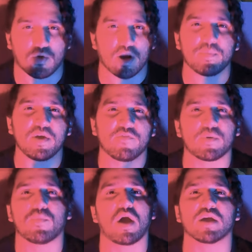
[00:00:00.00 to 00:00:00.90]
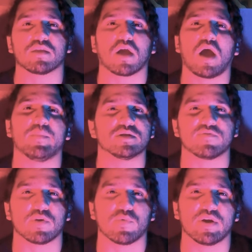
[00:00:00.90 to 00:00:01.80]
correct me if I'm wrong in the comments,
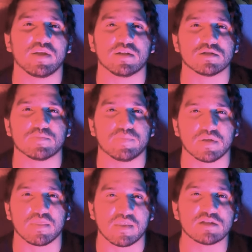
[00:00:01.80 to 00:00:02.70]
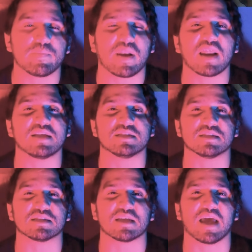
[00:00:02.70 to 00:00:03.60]
Floridians, but this place
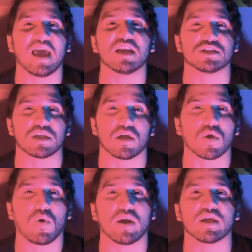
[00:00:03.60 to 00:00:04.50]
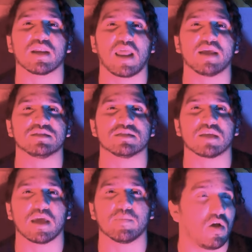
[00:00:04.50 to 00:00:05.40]
is a hellishly aquatic
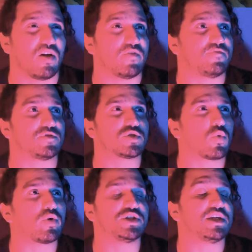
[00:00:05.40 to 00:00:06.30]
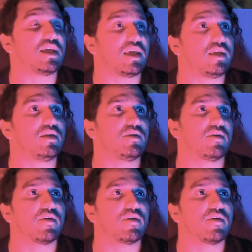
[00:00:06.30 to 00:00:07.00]
landscape of scorching heat,